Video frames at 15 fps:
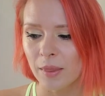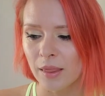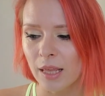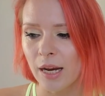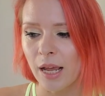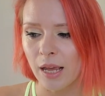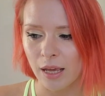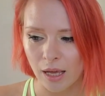
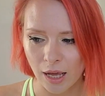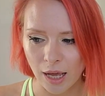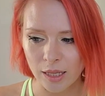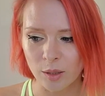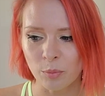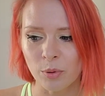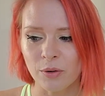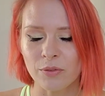that I
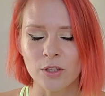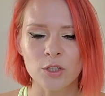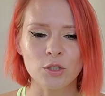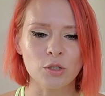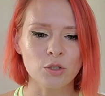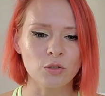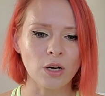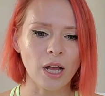had the privilege
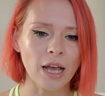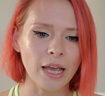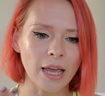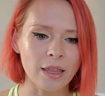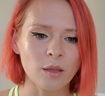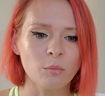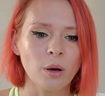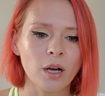to try,
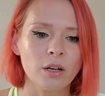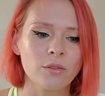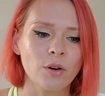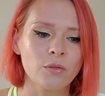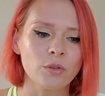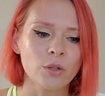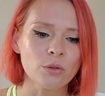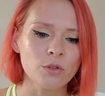and the
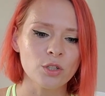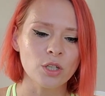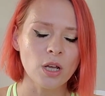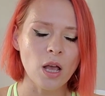Baccarat Rouge,